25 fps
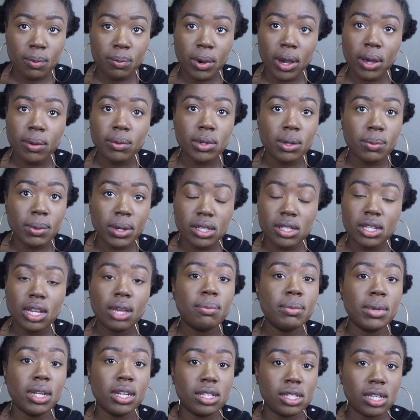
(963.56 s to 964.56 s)
probably about
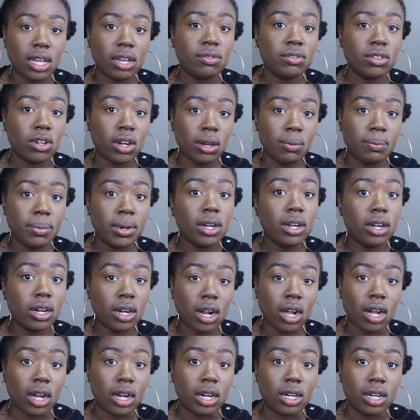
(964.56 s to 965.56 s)
10 minutes after I put it
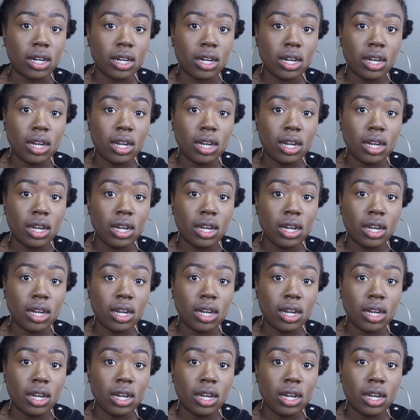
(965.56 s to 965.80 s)
on,